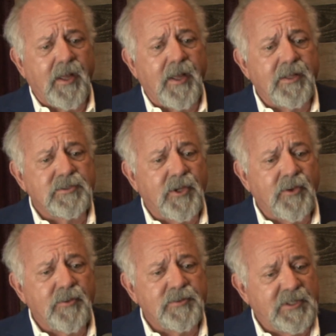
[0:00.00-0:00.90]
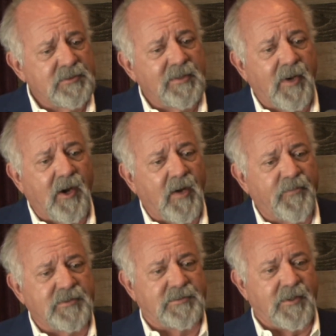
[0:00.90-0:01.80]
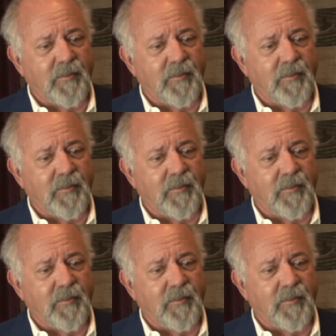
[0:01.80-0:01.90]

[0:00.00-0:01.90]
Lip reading: And so she was in my office,